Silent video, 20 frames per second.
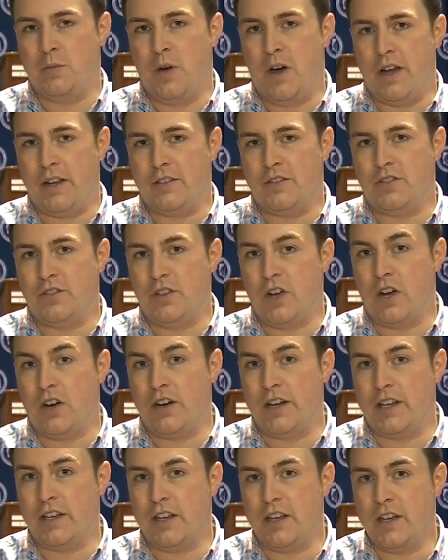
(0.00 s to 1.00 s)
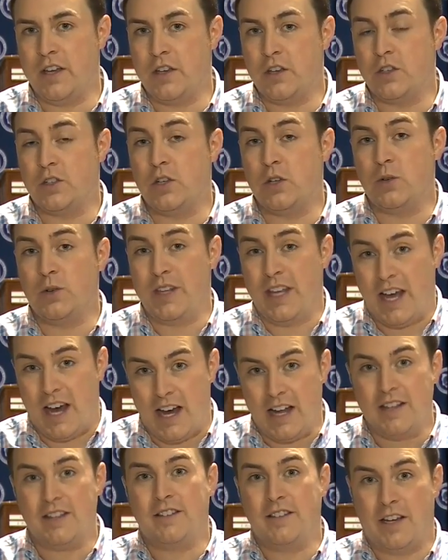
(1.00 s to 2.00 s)
But starting soon, the
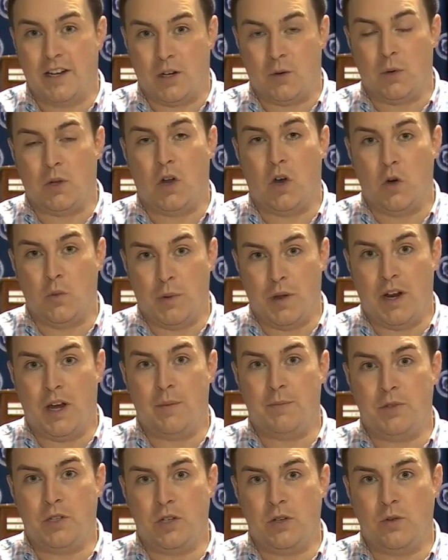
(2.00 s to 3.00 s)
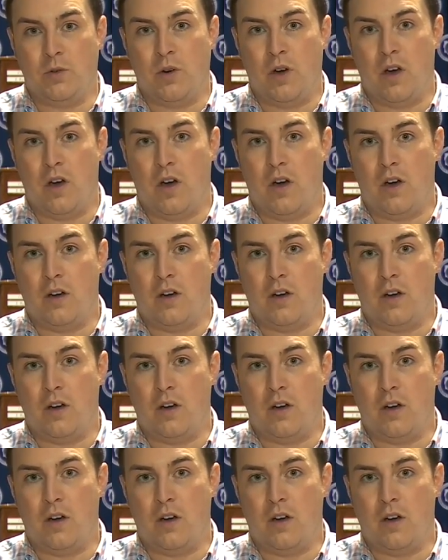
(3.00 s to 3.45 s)
On Center will open up to